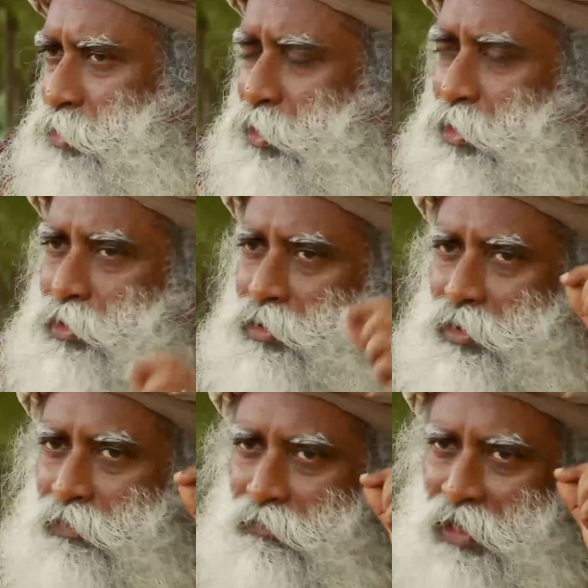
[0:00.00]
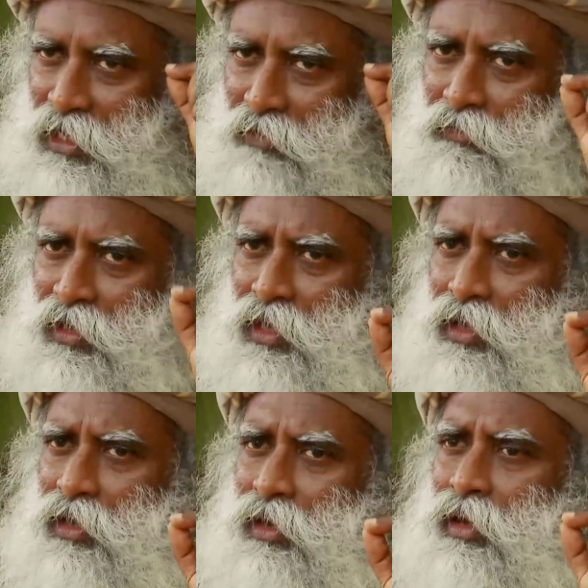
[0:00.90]
Because the very
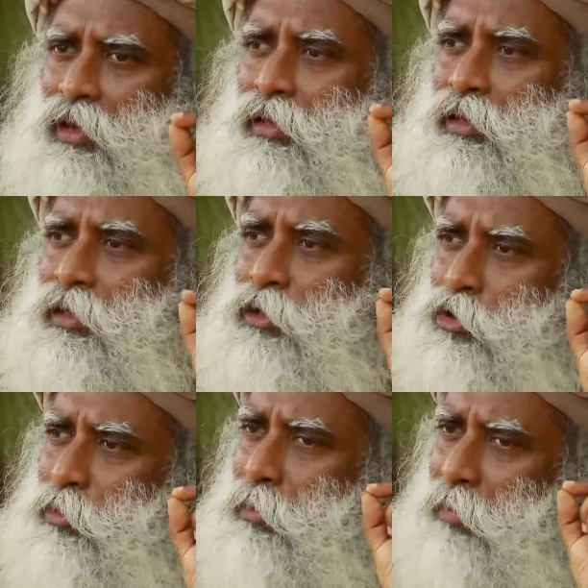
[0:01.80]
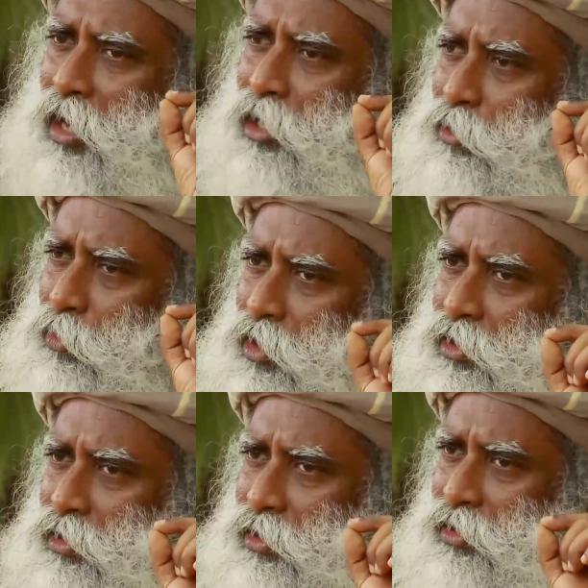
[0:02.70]
way the human mind
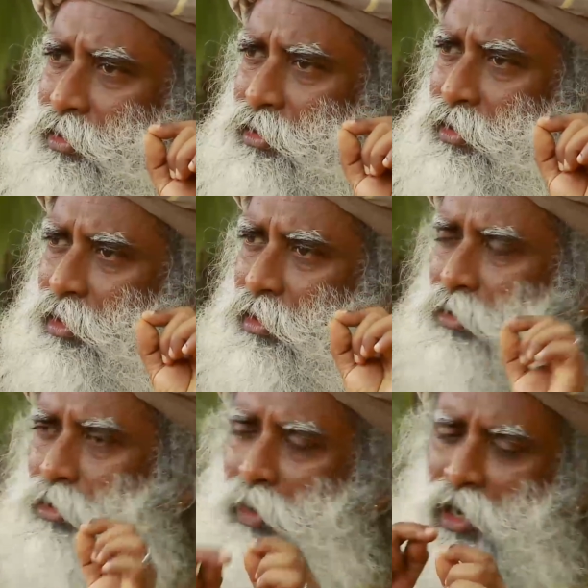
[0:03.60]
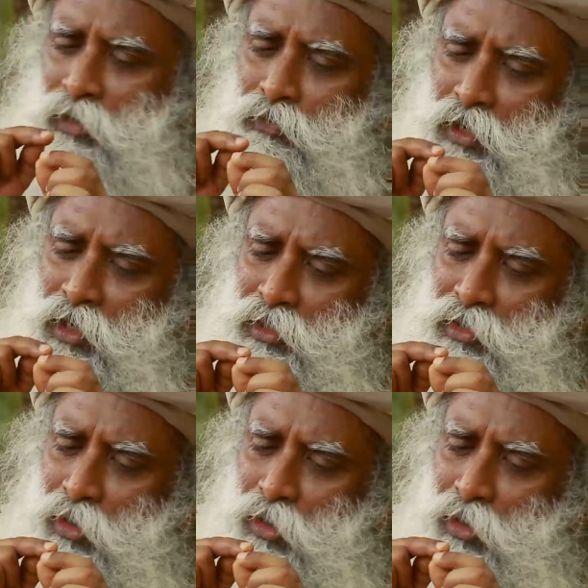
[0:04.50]
works is, your mind works